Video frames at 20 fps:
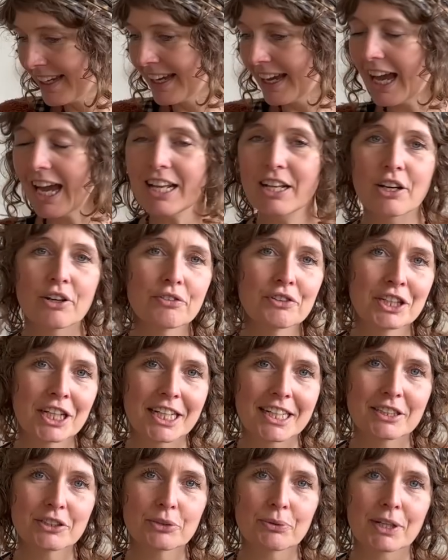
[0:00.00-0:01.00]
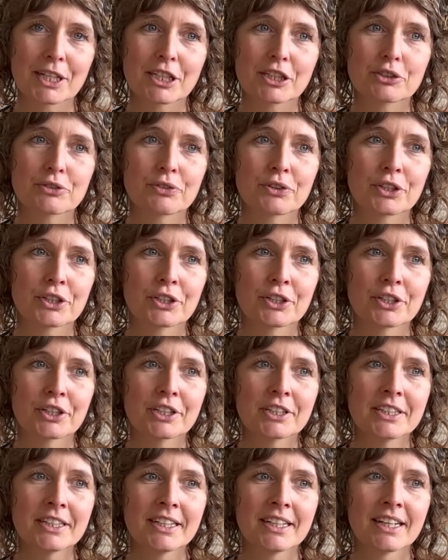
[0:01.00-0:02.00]
I love knitting sweaters for
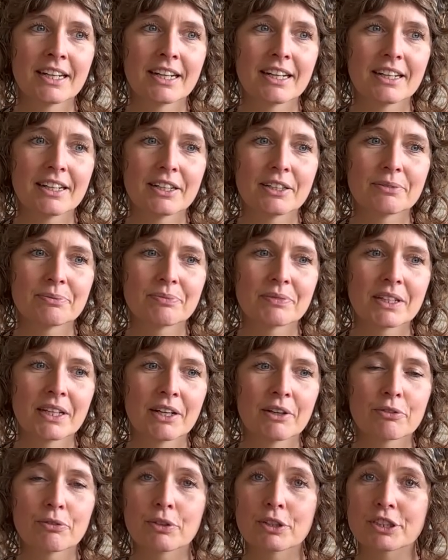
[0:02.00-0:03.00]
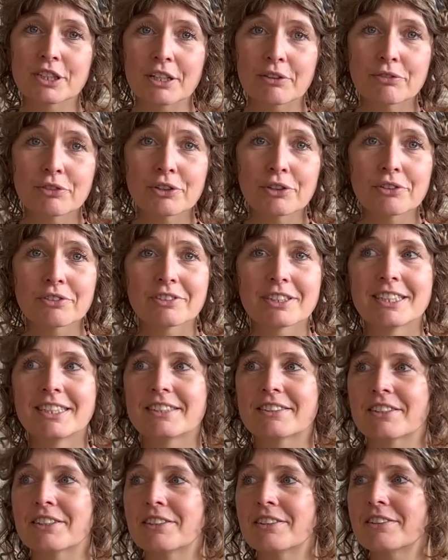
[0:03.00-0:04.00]
her for several
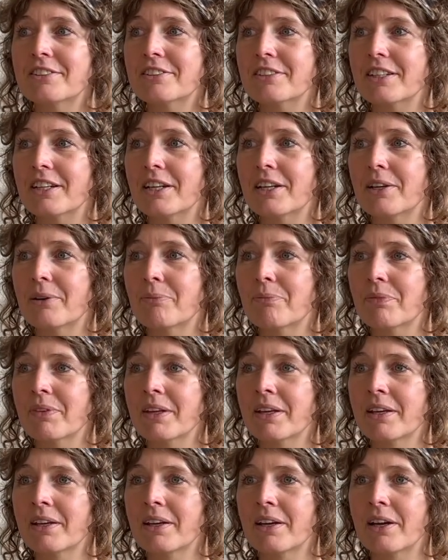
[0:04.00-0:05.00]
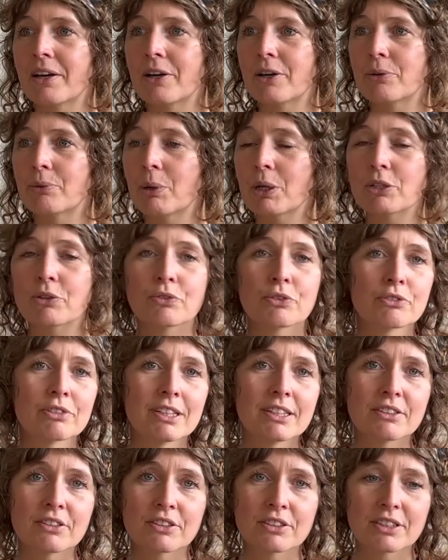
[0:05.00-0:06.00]
reasons. One of the
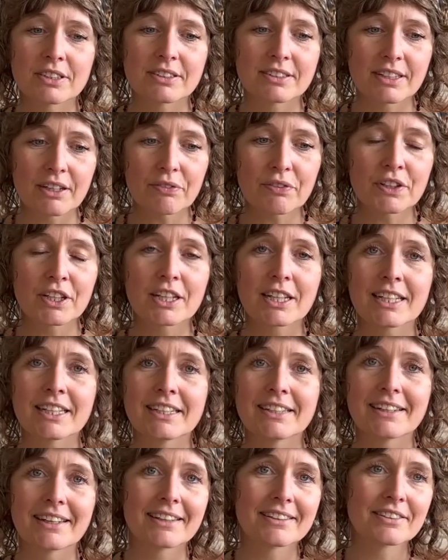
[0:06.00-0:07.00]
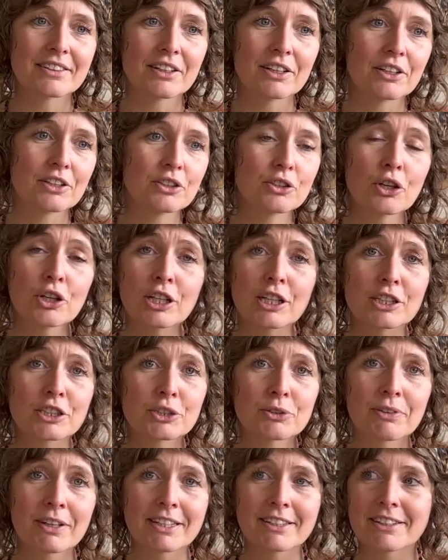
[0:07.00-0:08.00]
reasons is definitely that a toddler
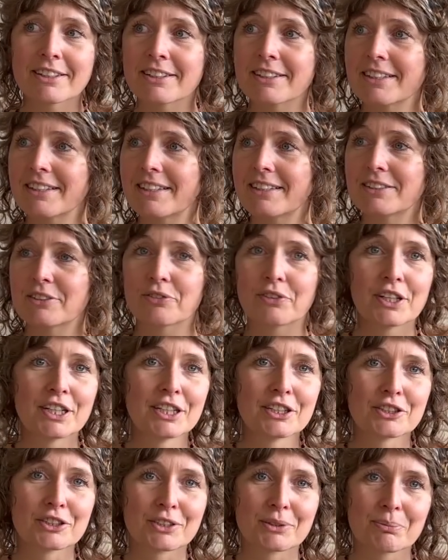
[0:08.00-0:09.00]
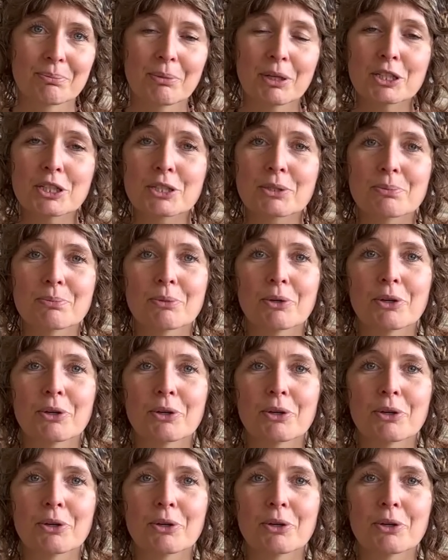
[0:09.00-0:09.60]
sweater is finished much